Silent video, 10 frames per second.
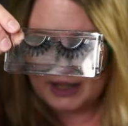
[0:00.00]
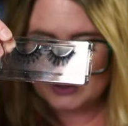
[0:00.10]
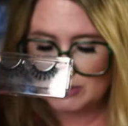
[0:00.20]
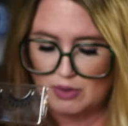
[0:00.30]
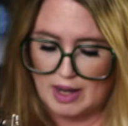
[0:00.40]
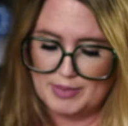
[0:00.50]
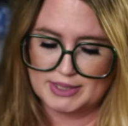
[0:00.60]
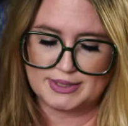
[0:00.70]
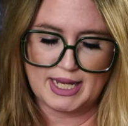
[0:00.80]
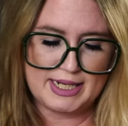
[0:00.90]
So I'm
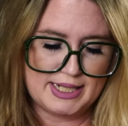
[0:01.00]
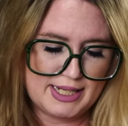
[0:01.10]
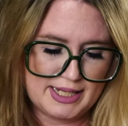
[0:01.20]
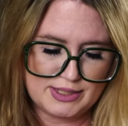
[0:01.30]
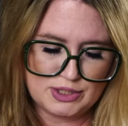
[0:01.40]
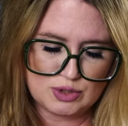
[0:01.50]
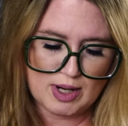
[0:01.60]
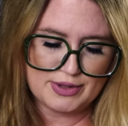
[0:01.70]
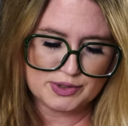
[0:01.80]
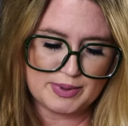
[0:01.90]
excited to
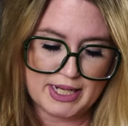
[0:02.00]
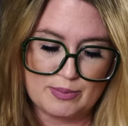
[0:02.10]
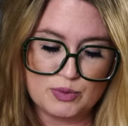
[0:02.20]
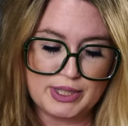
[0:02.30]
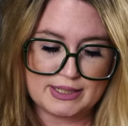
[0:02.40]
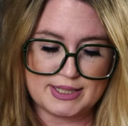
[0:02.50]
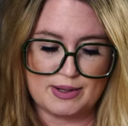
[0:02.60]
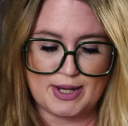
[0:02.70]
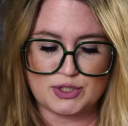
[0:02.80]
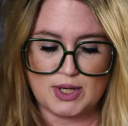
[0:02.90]
try those. Like I'm really excited
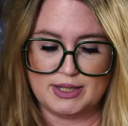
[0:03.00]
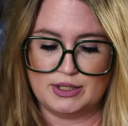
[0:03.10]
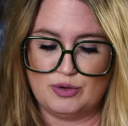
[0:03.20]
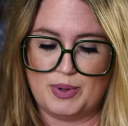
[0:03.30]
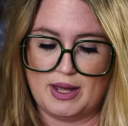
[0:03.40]
about trying the new.